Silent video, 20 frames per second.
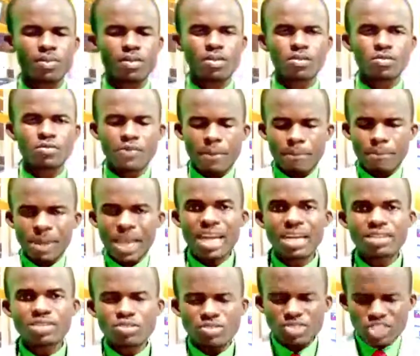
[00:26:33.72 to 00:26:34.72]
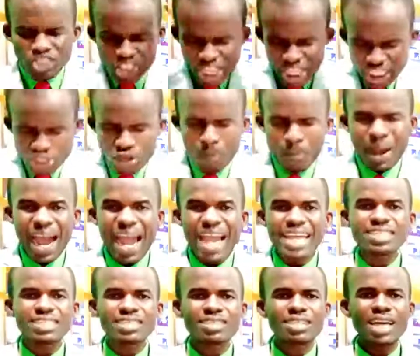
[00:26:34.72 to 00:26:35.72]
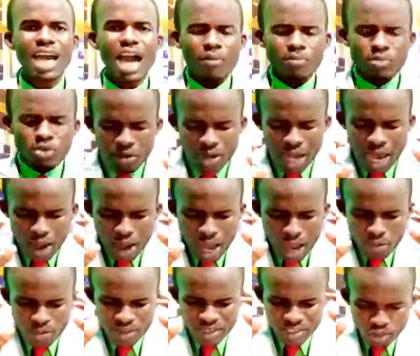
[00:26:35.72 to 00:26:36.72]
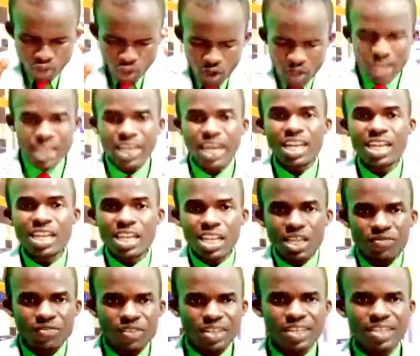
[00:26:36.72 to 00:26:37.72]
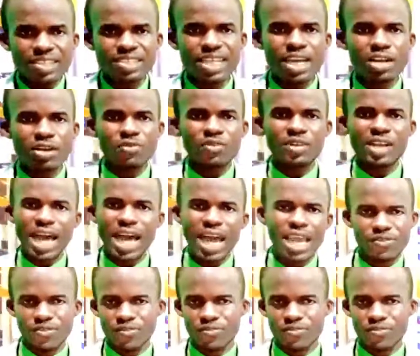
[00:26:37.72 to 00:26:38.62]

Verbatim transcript: repent, you change your mind. I'm not, I, I will no longer live in this kind of life.